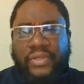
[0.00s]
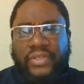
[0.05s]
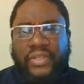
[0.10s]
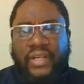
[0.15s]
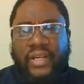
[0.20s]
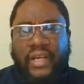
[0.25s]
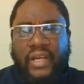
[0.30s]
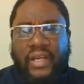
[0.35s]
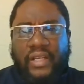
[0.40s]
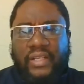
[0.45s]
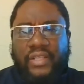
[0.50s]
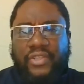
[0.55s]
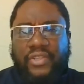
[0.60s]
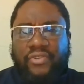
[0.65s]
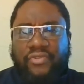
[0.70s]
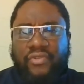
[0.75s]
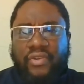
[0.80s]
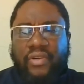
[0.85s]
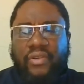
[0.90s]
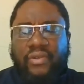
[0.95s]
jihad is
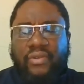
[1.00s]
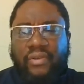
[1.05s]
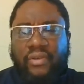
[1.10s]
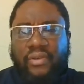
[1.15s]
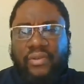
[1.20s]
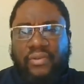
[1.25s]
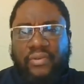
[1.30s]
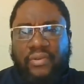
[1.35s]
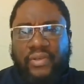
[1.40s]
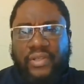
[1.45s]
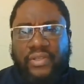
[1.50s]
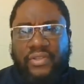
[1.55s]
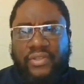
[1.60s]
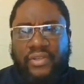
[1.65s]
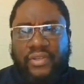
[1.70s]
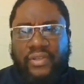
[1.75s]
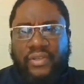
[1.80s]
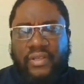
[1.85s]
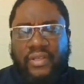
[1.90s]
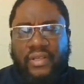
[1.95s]
struggle or to
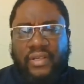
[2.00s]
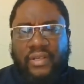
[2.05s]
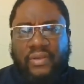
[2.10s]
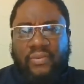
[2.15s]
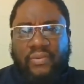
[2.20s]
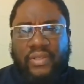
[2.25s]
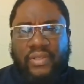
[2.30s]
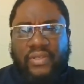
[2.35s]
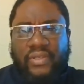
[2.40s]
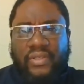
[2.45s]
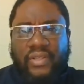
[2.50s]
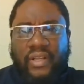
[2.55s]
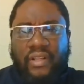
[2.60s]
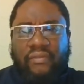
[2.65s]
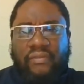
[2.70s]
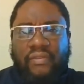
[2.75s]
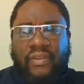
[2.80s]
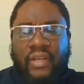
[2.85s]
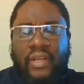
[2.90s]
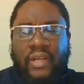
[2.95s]
exert oneself.